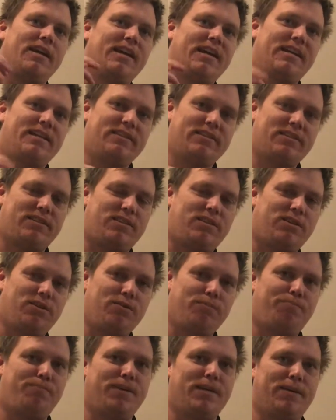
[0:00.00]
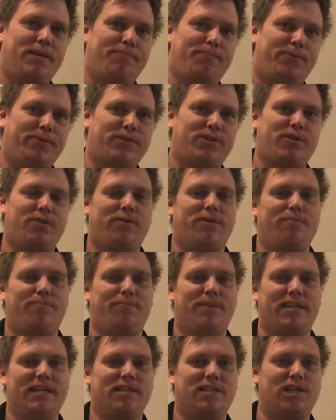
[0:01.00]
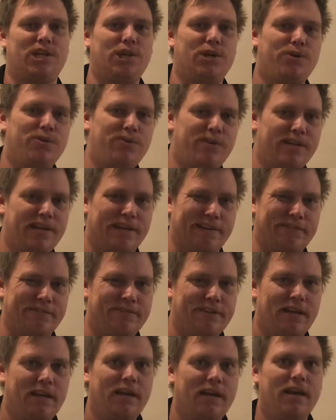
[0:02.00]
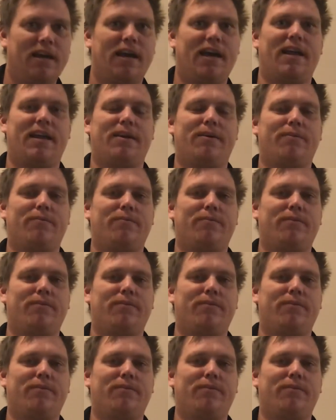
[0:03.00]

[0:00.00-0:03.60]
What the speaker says: into people so it'd be intuitive, and